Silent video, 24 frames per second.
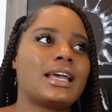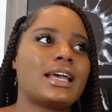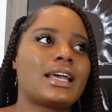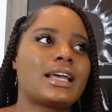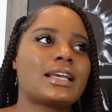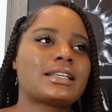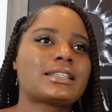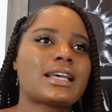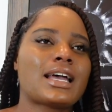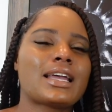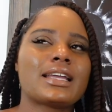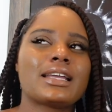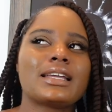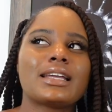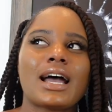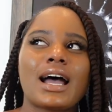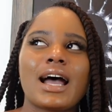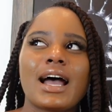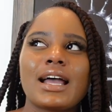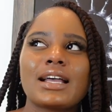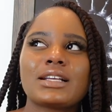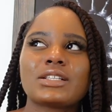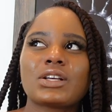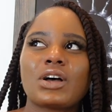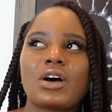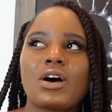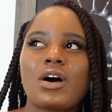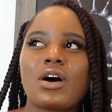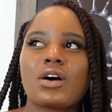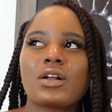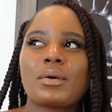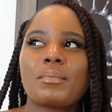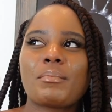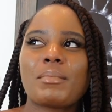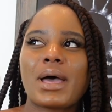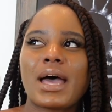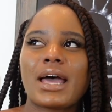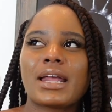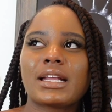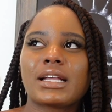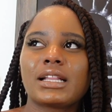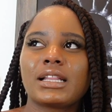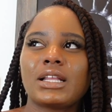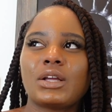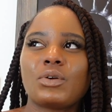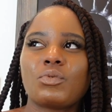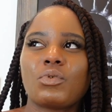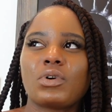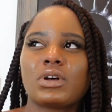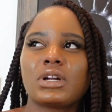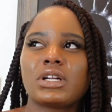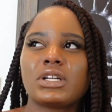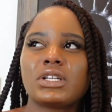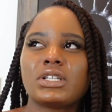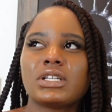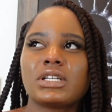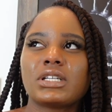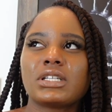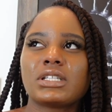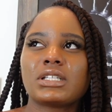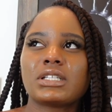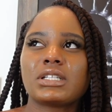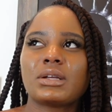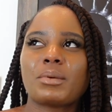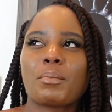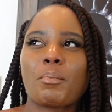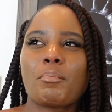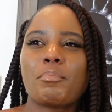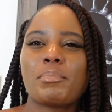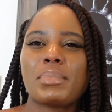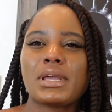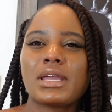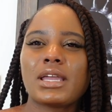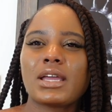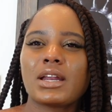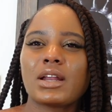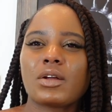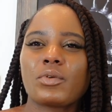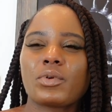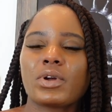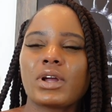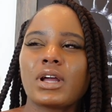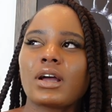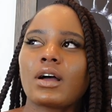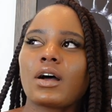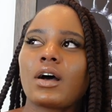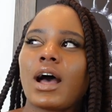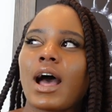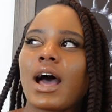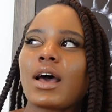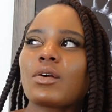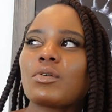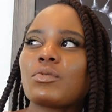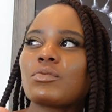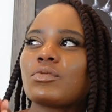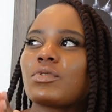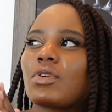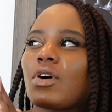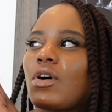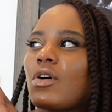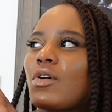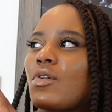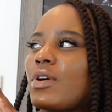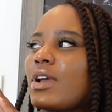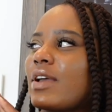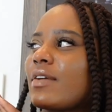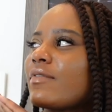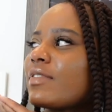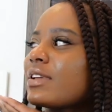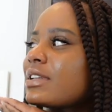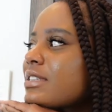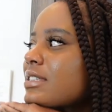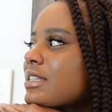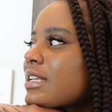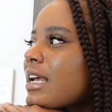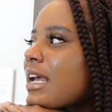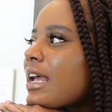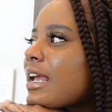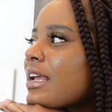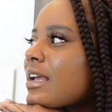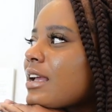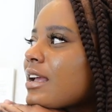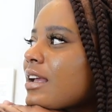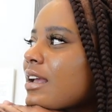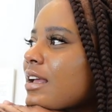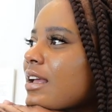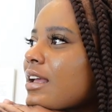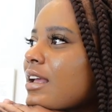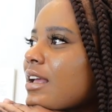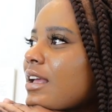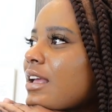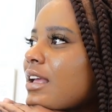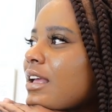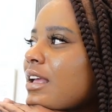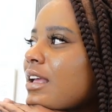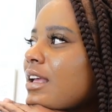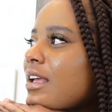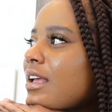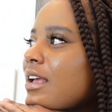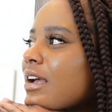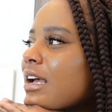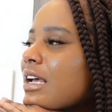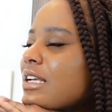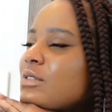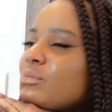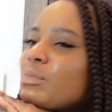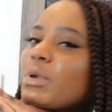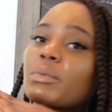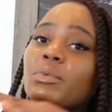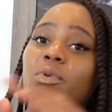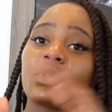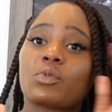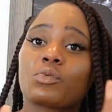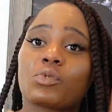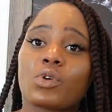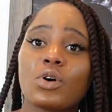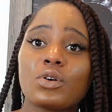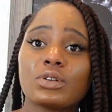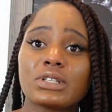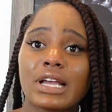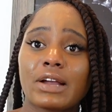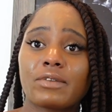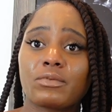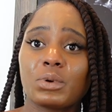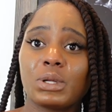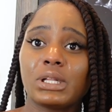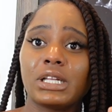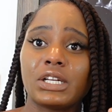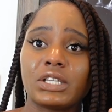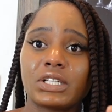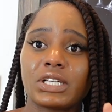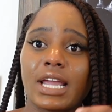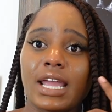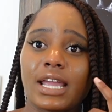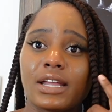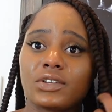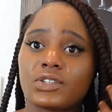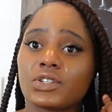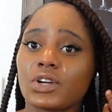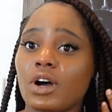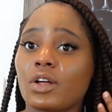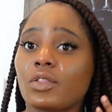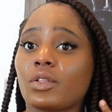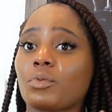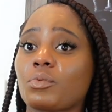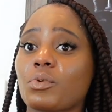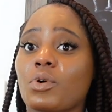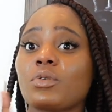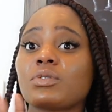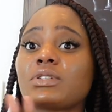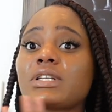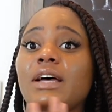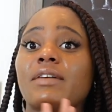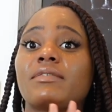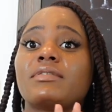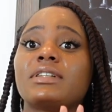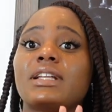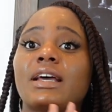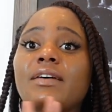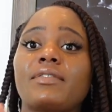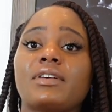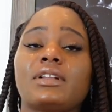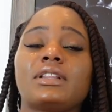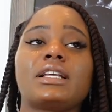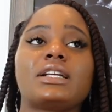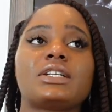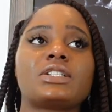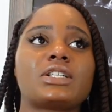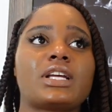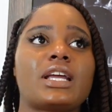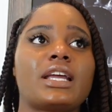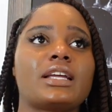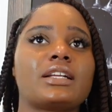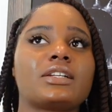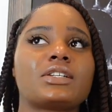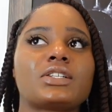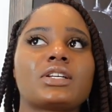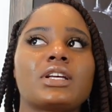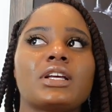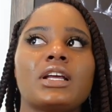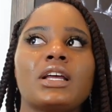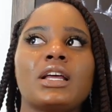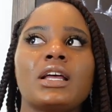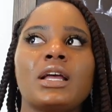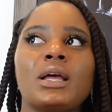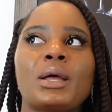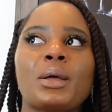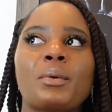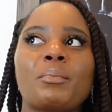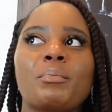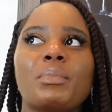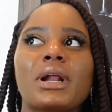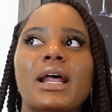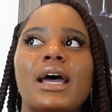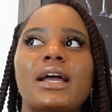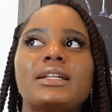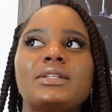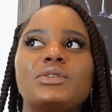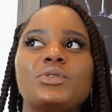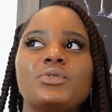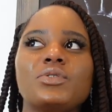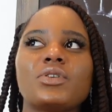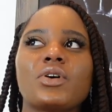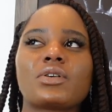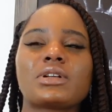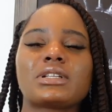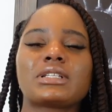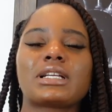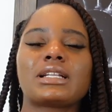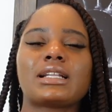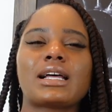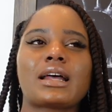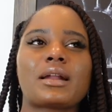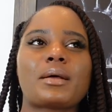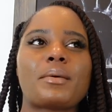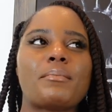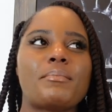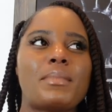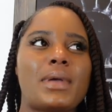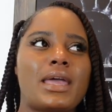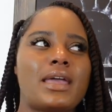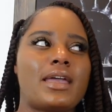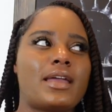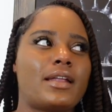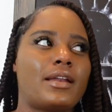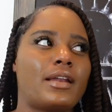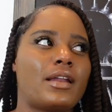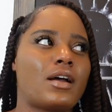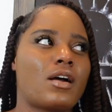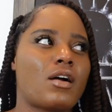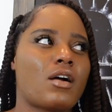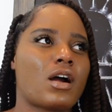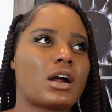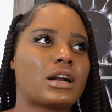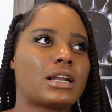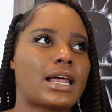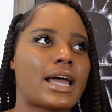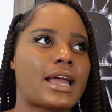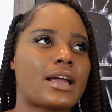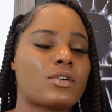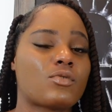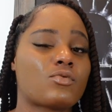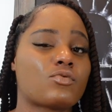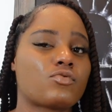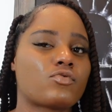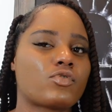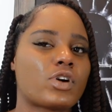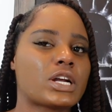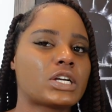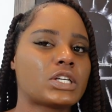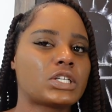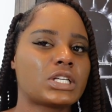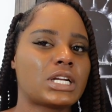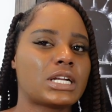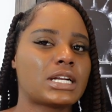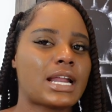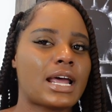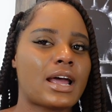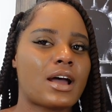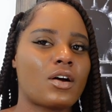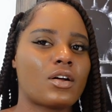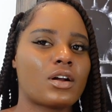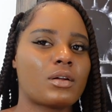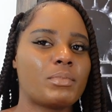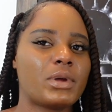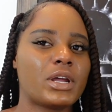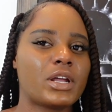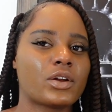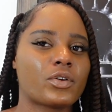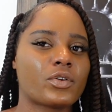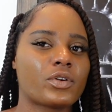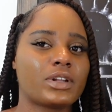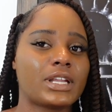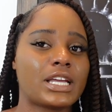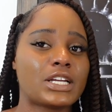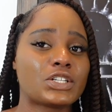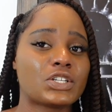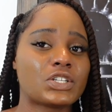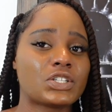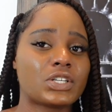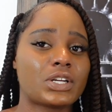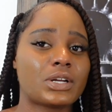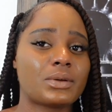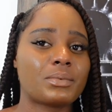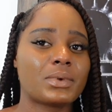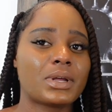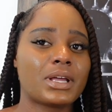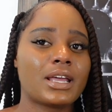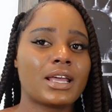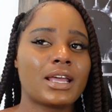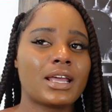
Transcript: it's like guys automatically want to just be in a, I don't know if it's like, because remember, the roles have really changed, y'all. The roles have definitely changed. But I do notice a lot of men are like rushing now to be in a relationship.